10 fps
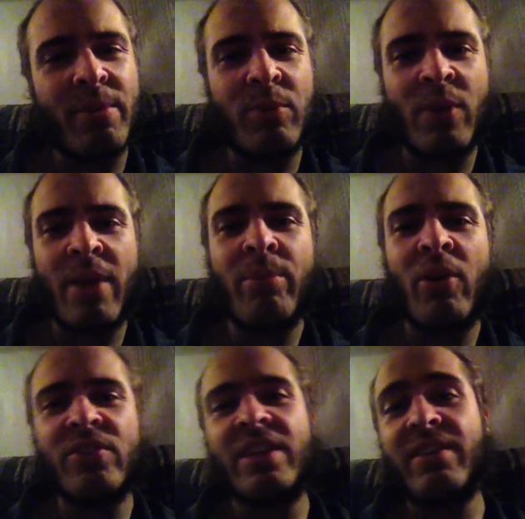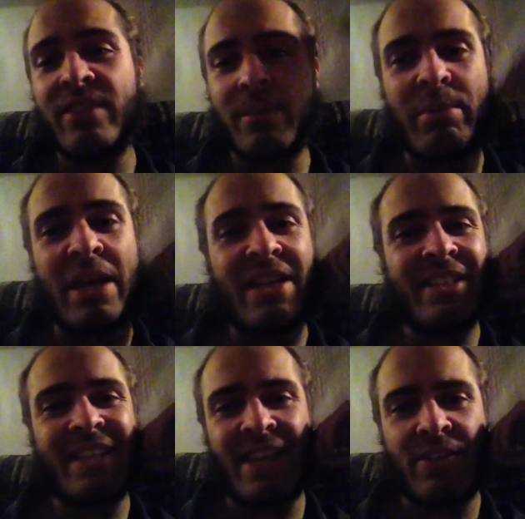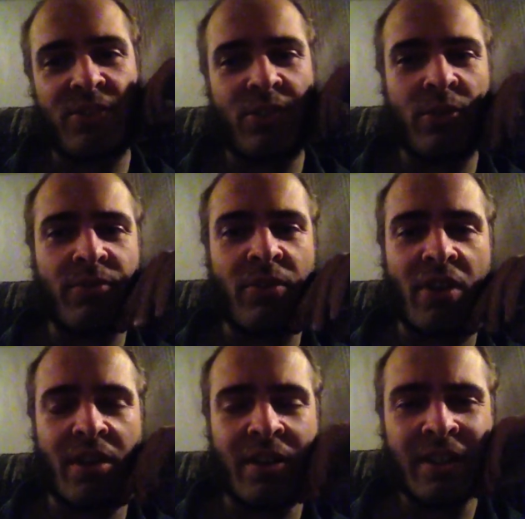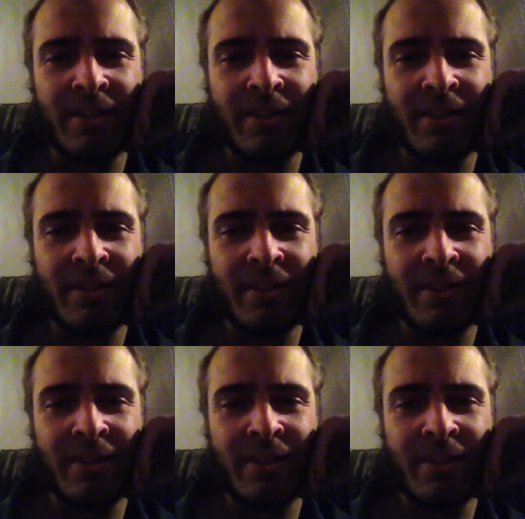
I mean, Rand Paul's given the best answer so far,